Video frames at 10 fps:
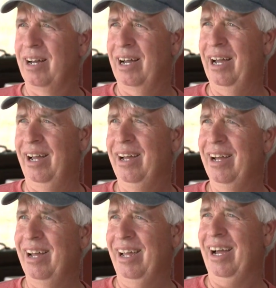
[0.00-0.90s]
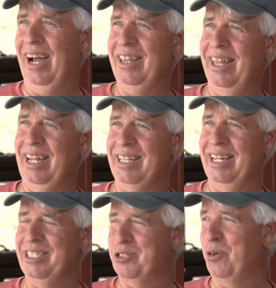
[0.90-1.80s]
I think
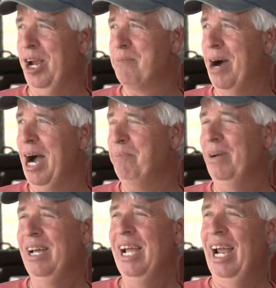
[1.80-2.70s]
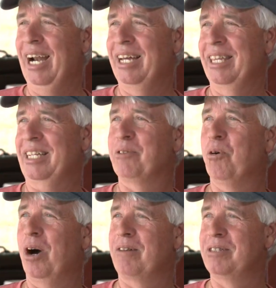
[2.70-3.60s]
they swam up, and I think the
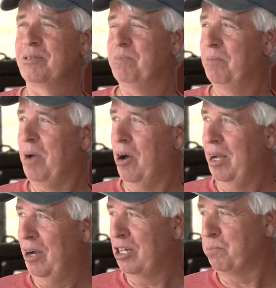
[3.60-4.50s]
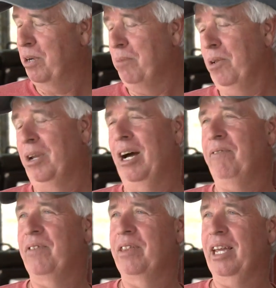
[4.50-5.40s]
water is hospitable
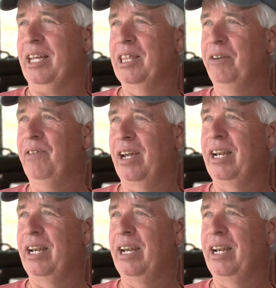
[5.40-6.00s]
enough that they can live here